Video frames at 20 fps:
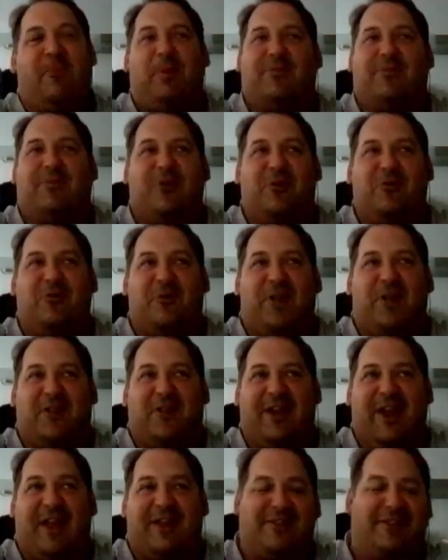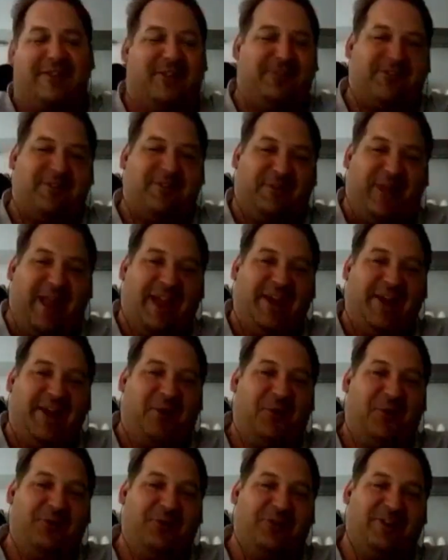be sooner rather than later because I'm getting
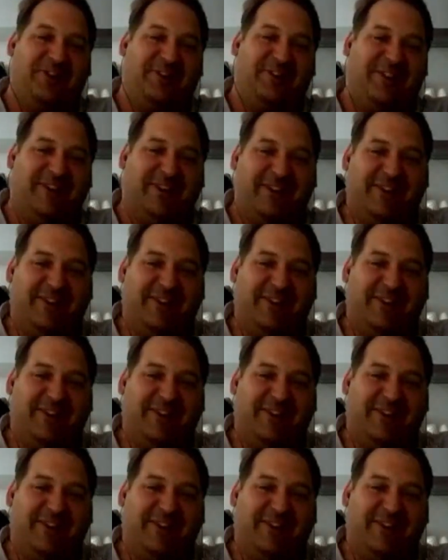old, and